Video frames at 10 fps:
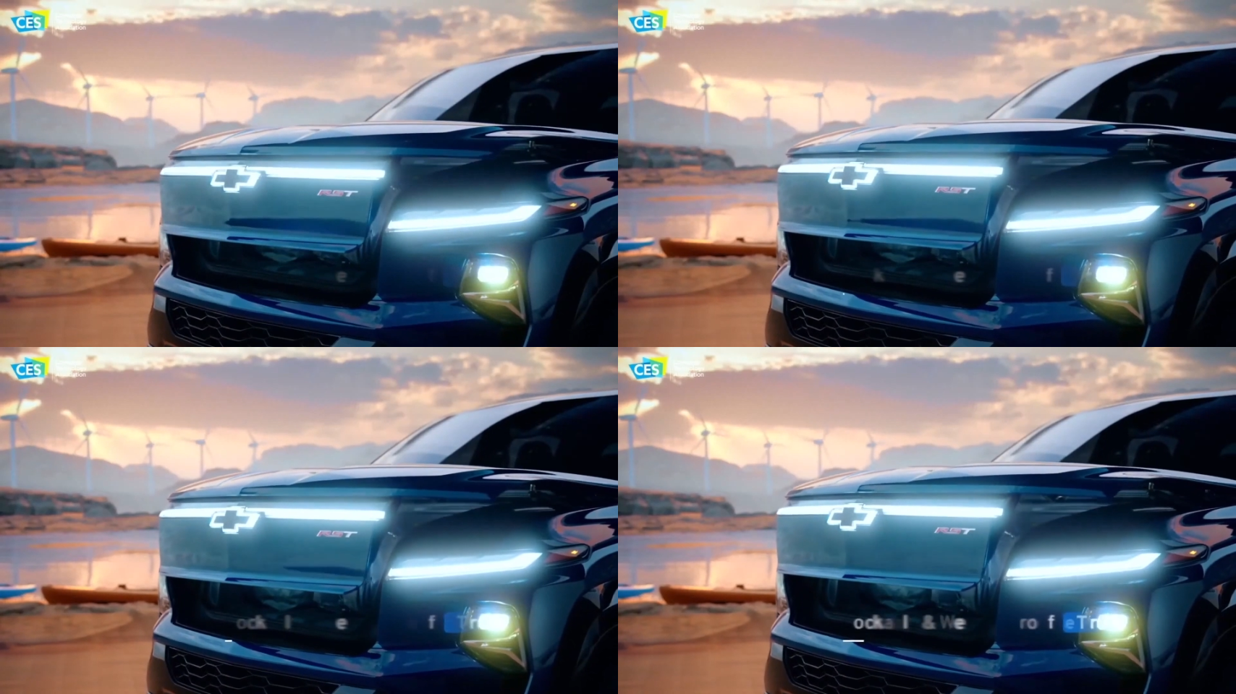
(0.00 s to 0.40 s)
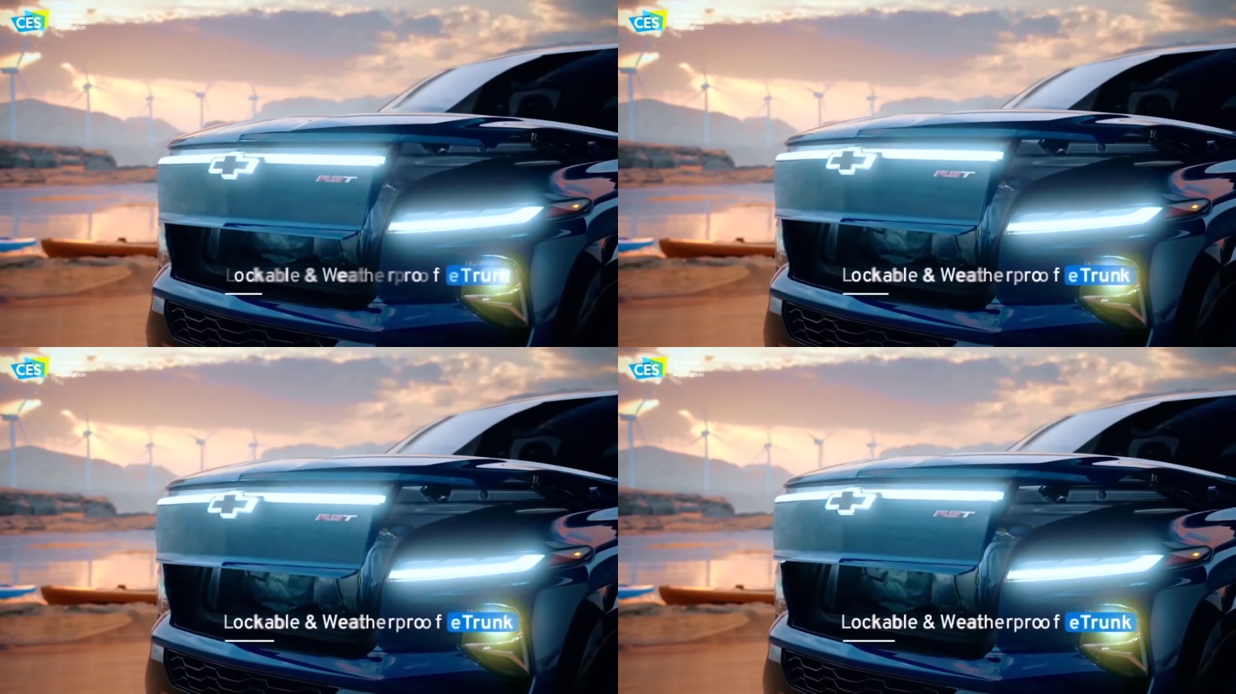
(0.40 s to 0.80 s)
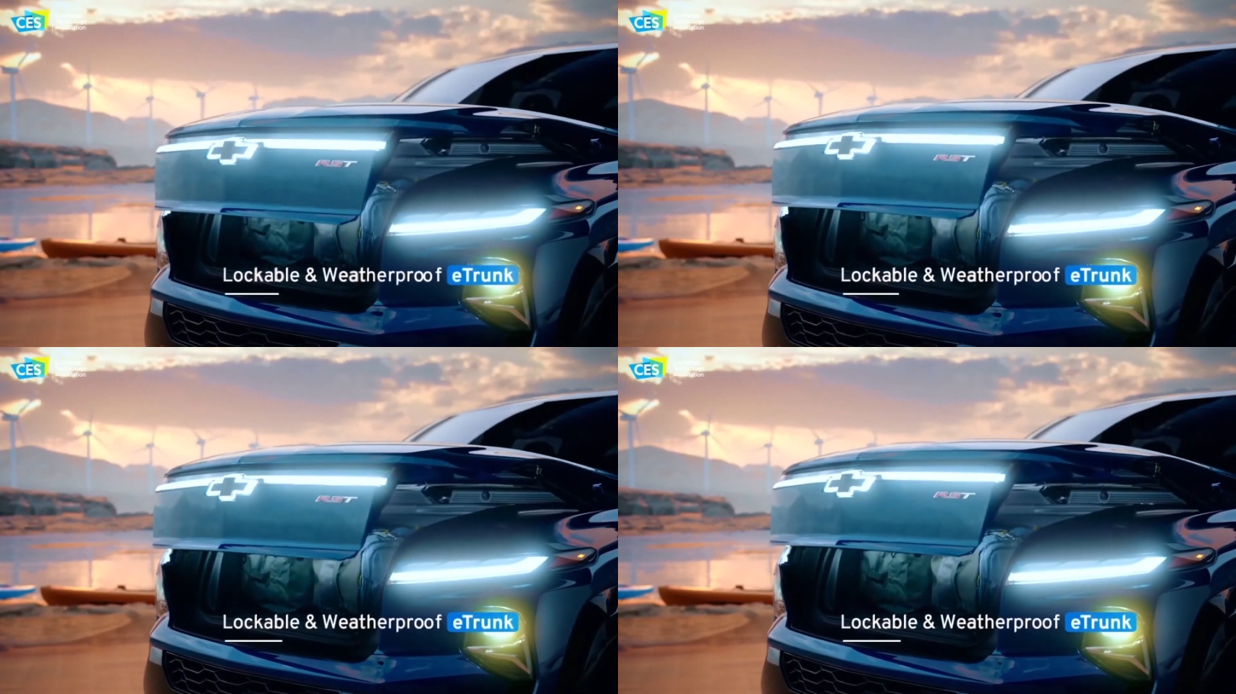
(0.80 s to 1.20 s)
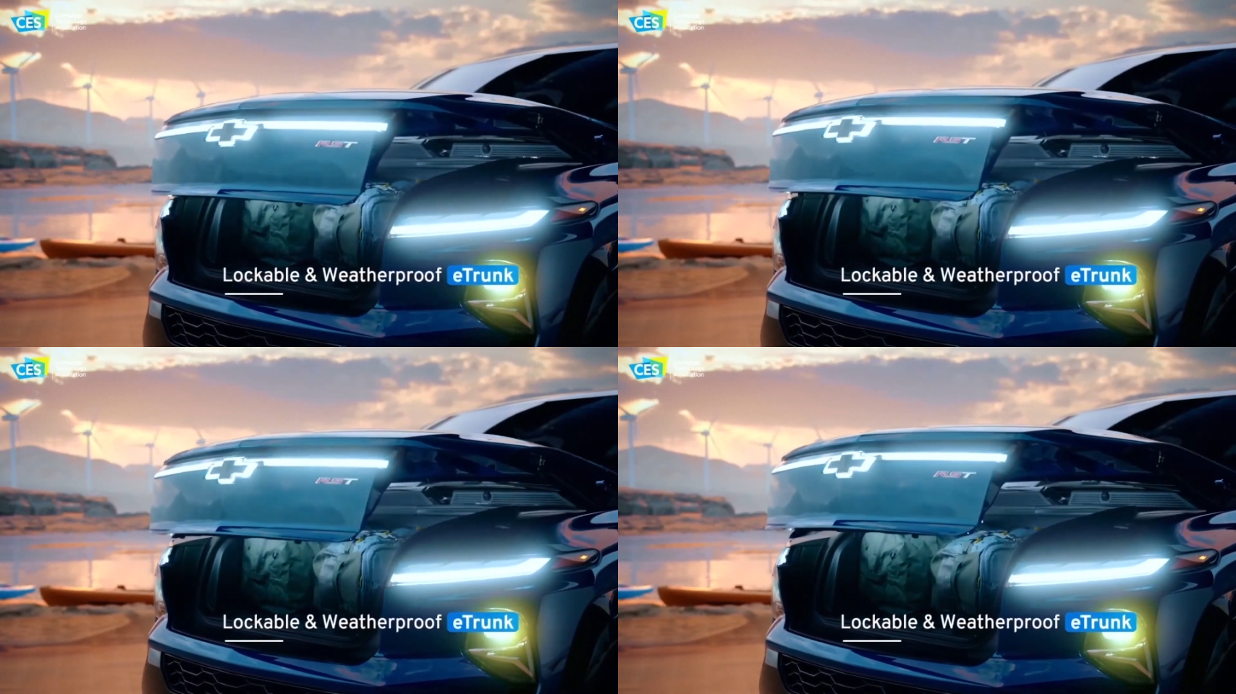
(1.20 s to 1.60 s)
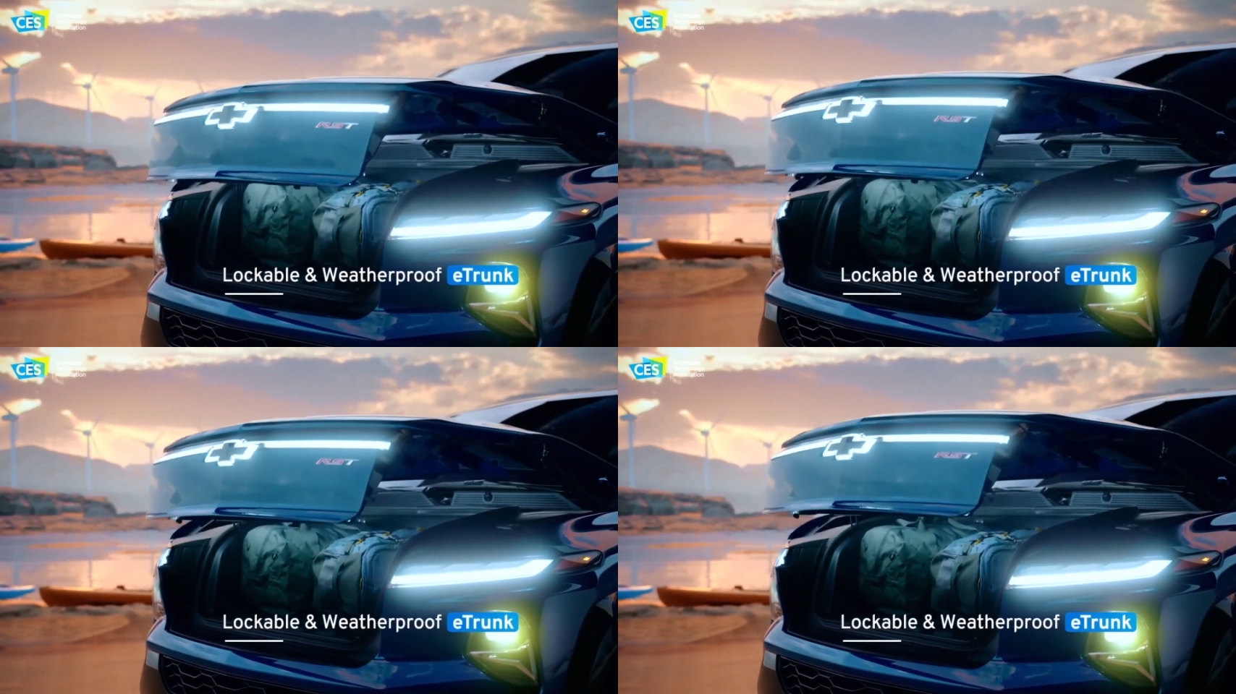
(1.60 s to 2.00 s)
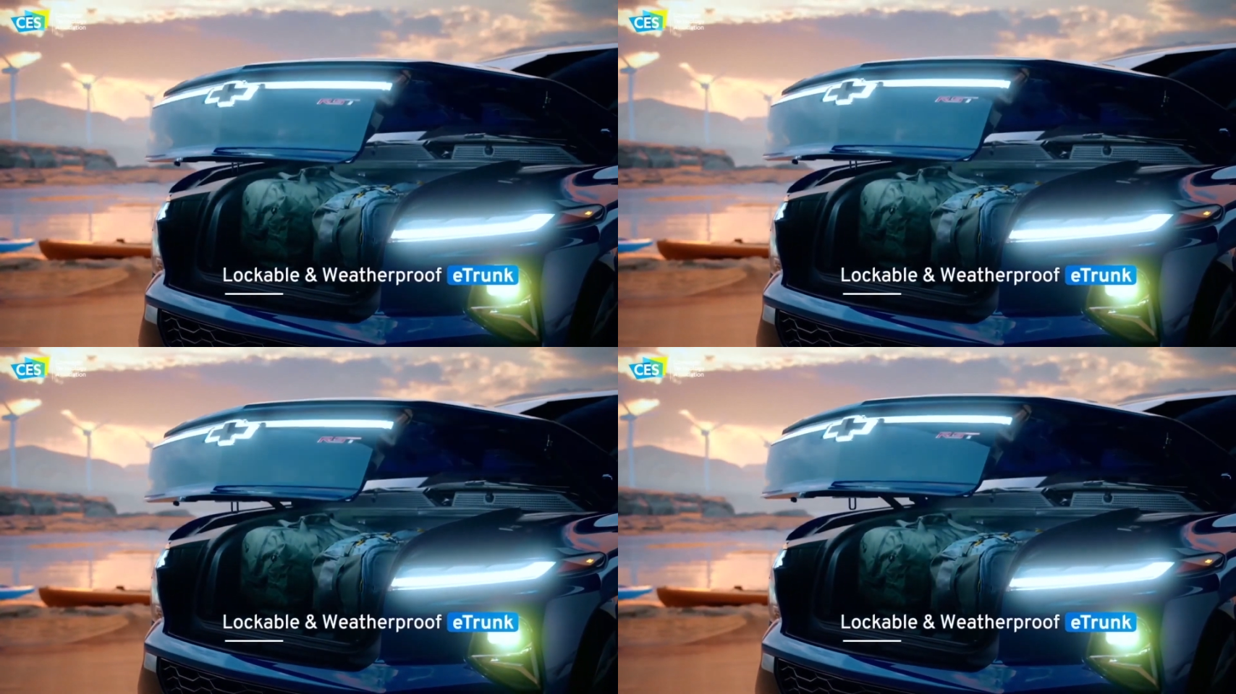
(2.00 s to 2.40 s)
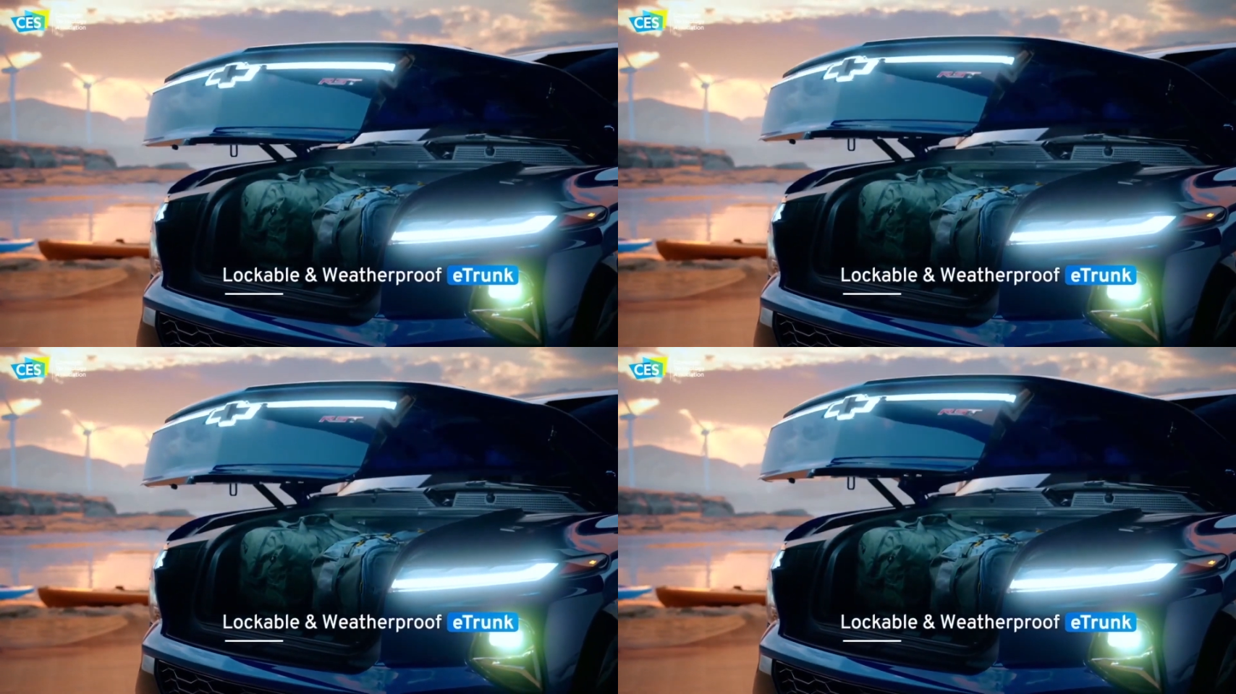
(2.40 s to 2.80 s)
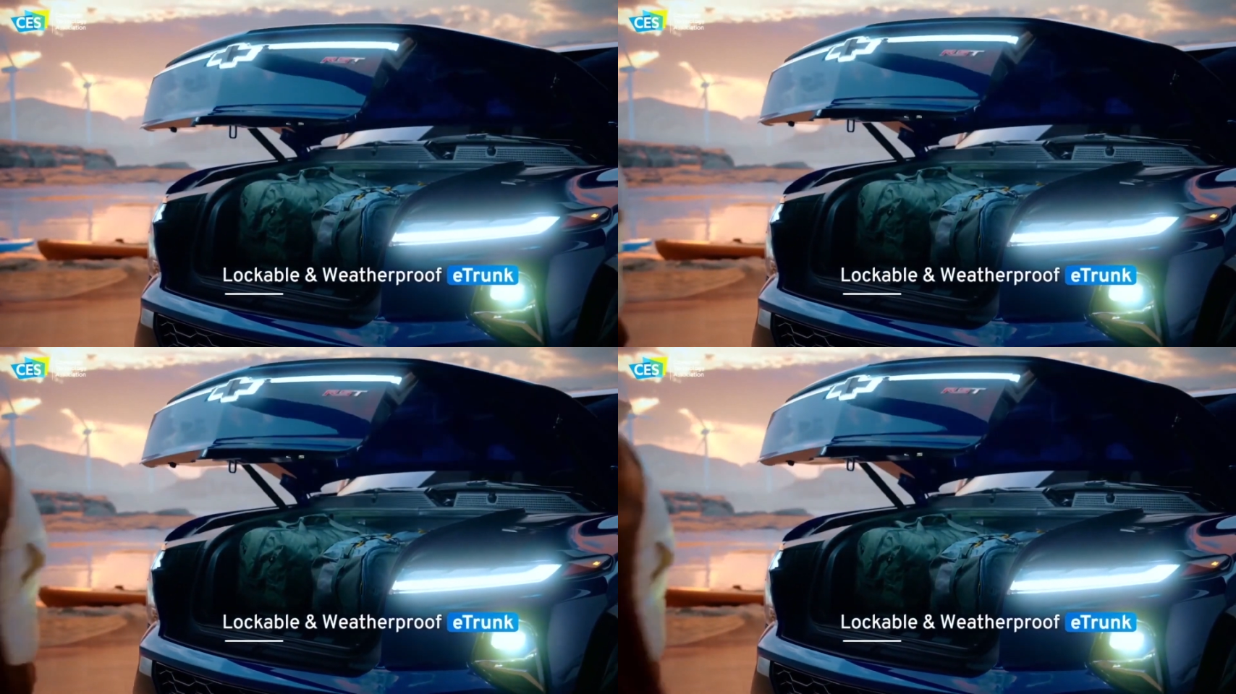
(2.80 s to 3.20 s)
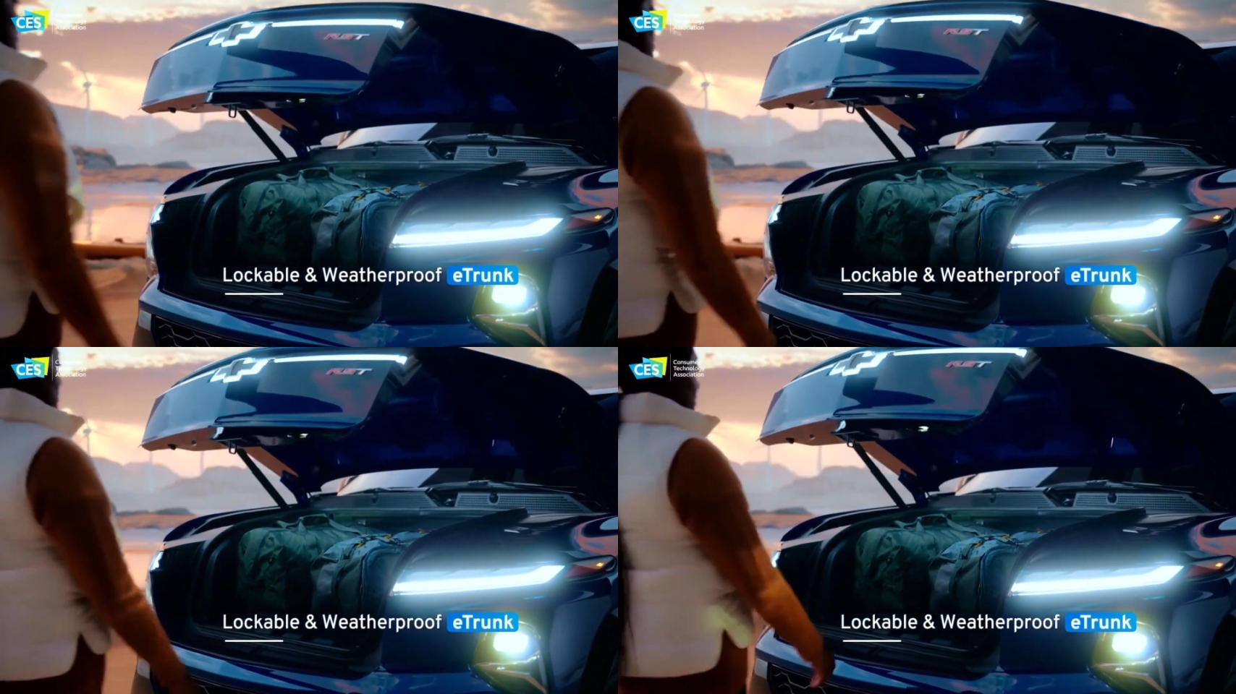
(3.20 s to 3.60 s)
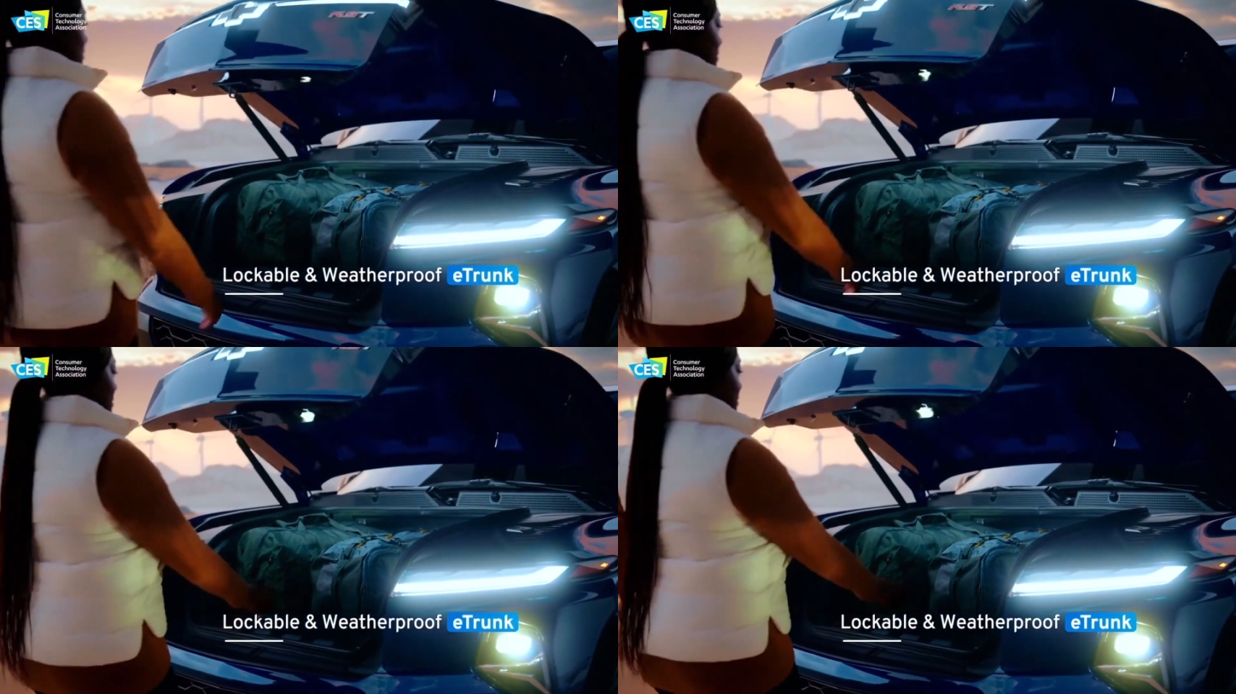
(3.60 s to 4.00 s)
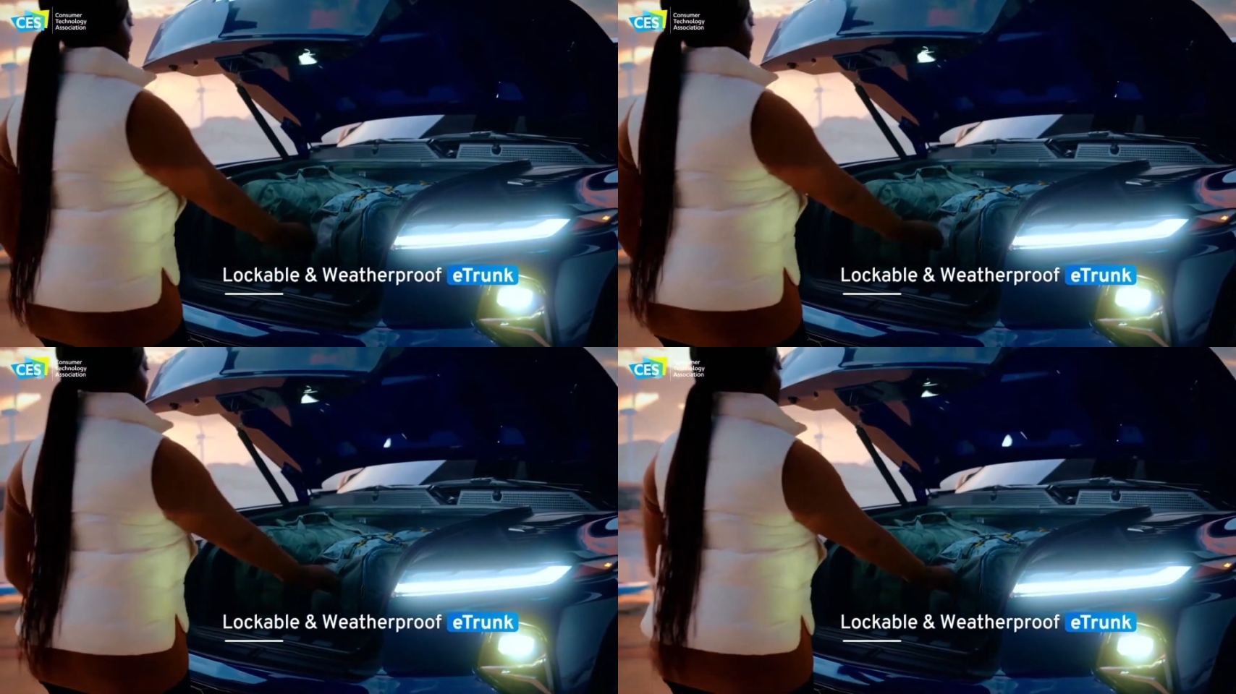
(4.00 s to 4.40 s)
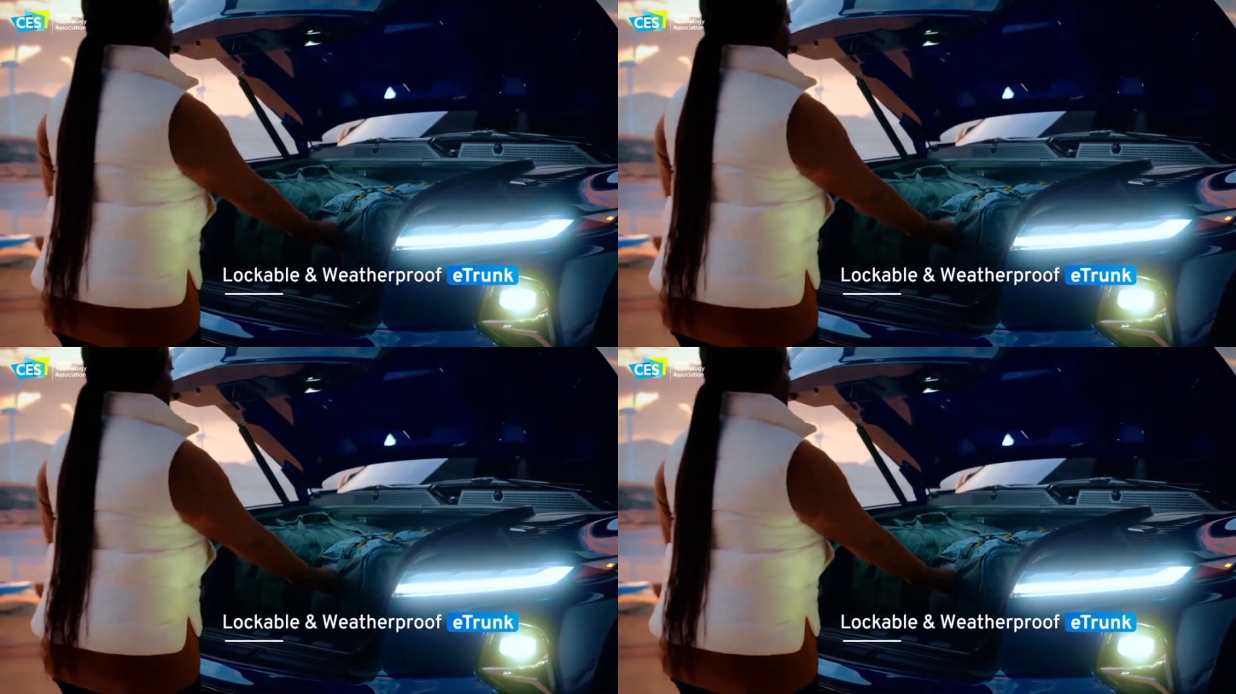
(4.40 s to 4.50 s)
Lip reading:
[unreadable: no face in view]